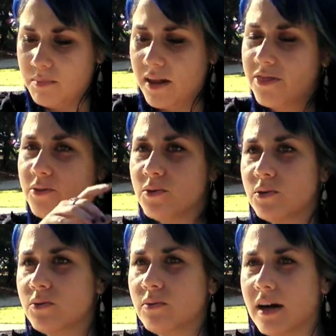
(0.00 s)
but
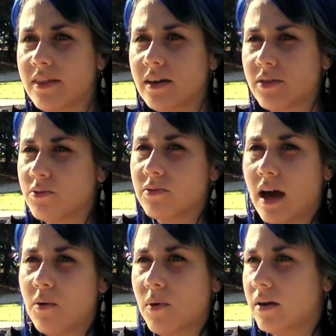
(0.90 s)
through i think through
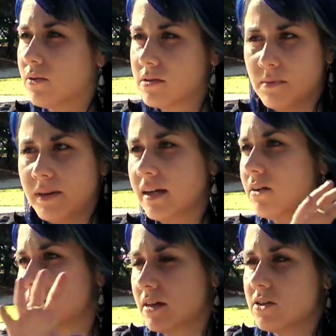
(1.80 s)
that one or
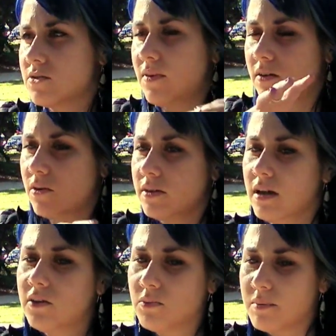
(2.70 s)
something else i just found all
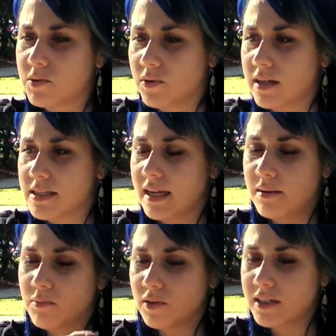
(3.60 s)
the other web toys
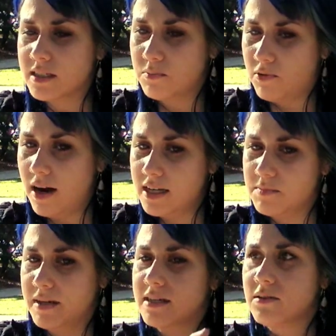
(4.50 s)
and i'm really
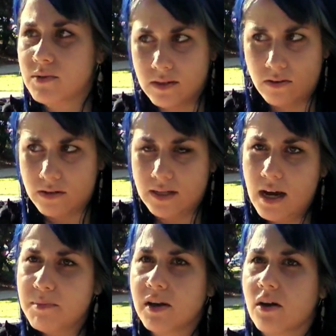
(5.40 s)
surprised because it was a long
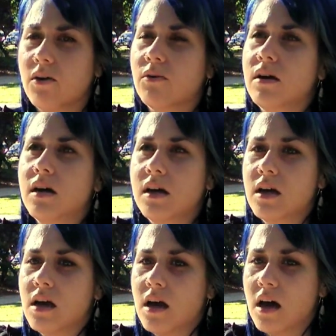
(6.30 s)
time ago
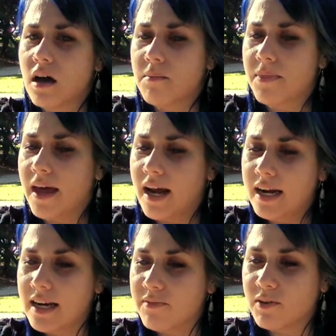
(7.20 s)
um, that
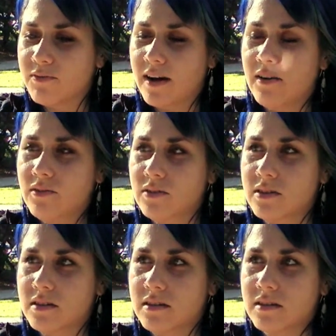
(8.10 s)
i never
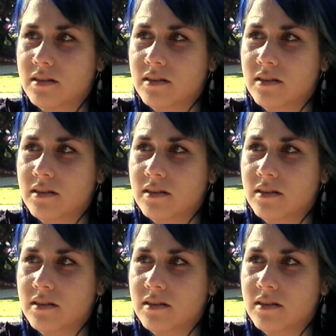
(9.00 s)
found